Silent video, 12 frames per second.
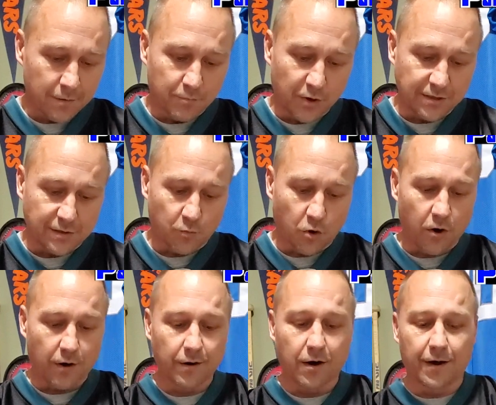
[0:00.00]

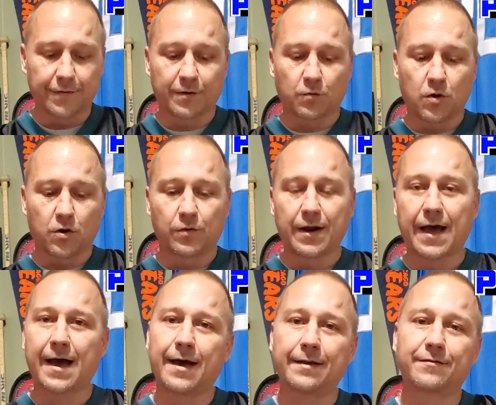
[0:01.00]
Baltimore on the road
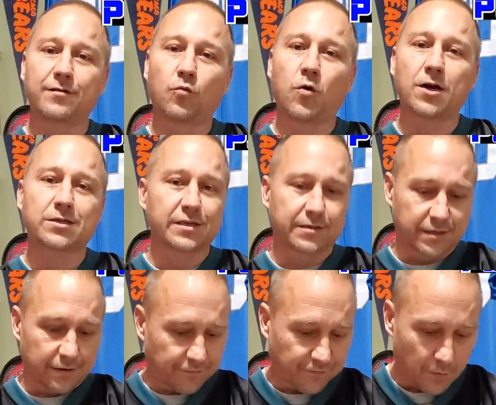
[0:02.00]
at the
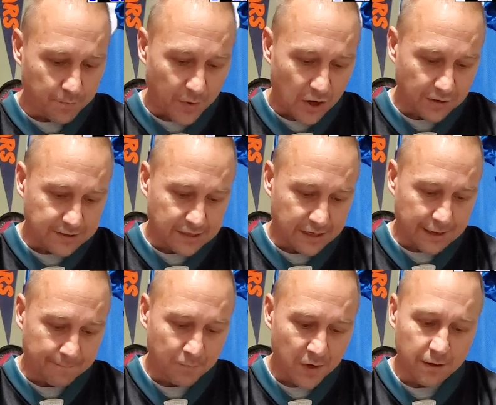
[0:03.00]
Washington football team.